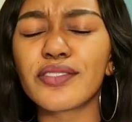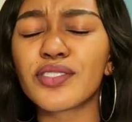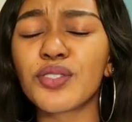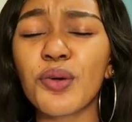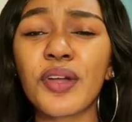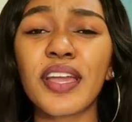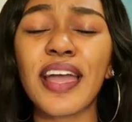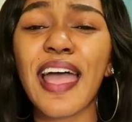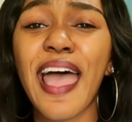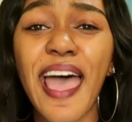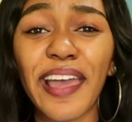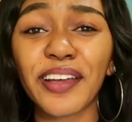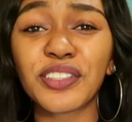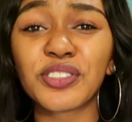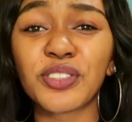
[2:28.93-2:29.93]
Zoya
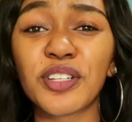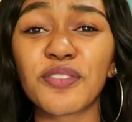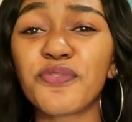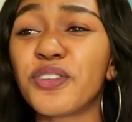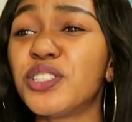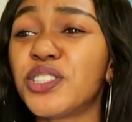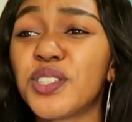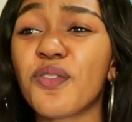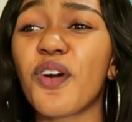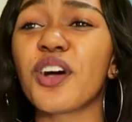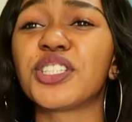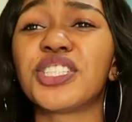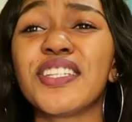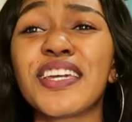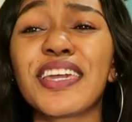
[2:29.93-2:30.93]
Akhtar. First of
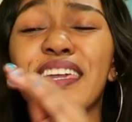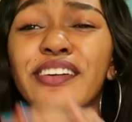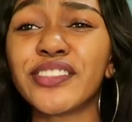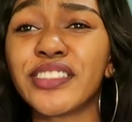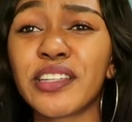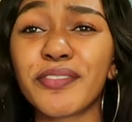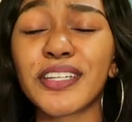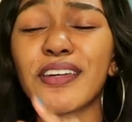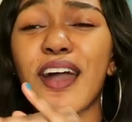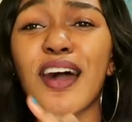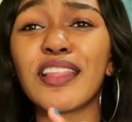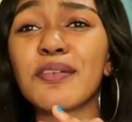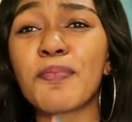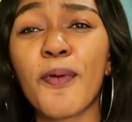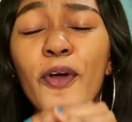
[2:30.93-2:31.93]
all, she killed it with
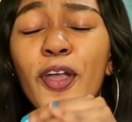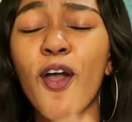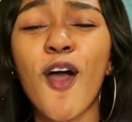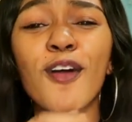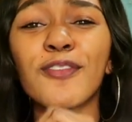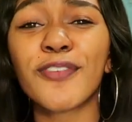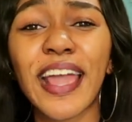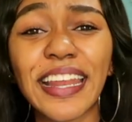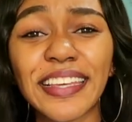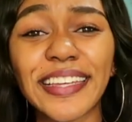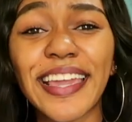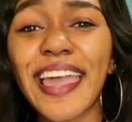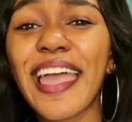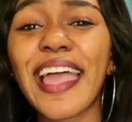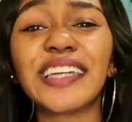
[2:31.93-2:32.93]
Gully Boy
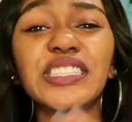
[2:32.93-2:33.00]
already,